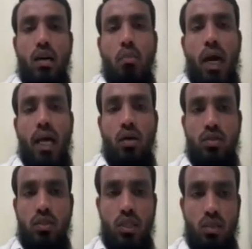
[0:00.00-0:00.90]

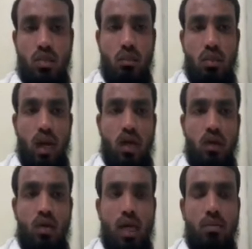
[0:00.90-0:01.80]
buoyancy to the plant
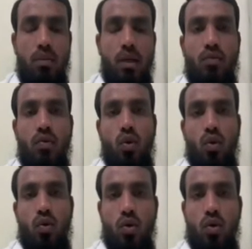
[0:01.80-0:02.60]
to help them float.